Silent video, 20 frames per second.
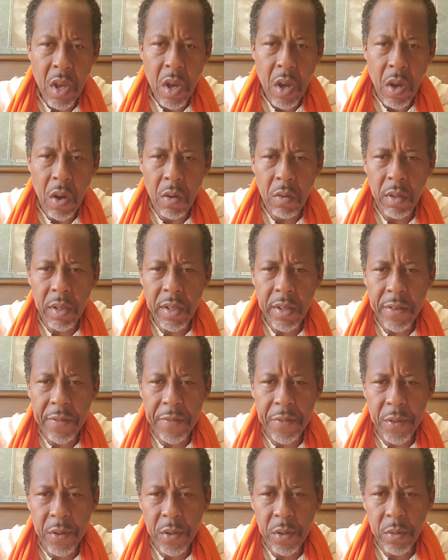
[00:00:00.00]
Only a
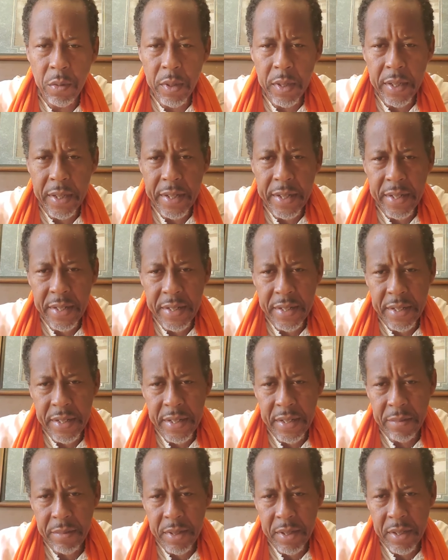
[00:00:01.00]
fool would let his
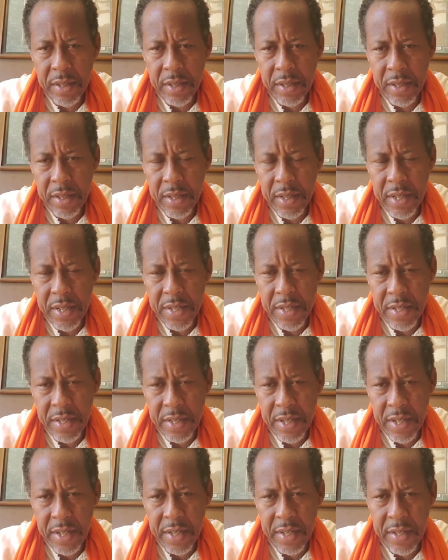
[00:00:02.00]
enemy
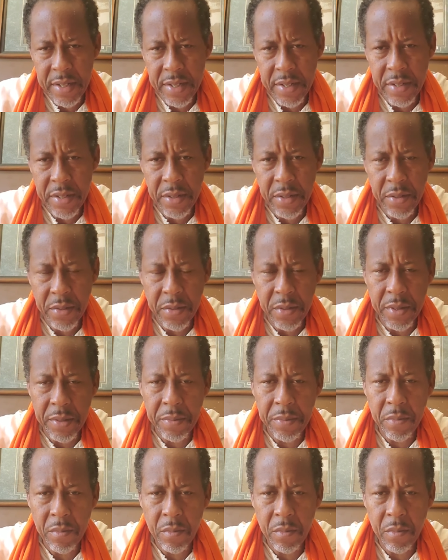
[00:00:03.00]
educate his children.